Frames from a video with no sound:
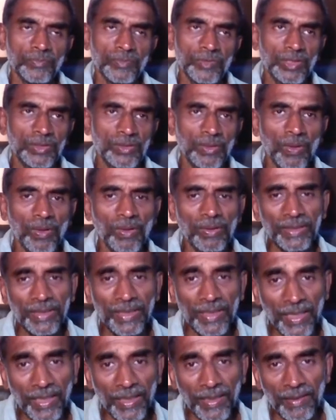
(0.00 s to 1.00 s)
There's a long
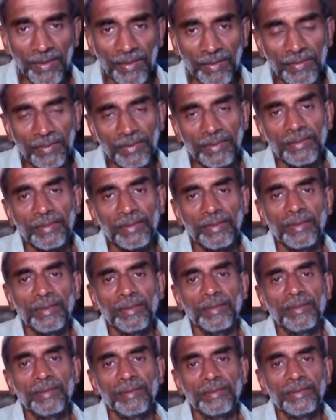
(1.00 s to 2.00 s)
delay
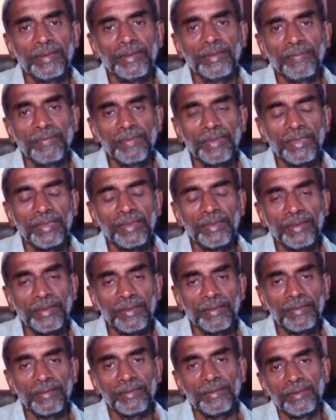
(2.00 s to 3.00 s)
in the work in
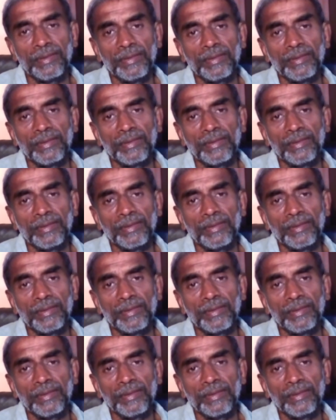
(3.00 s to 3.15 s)
the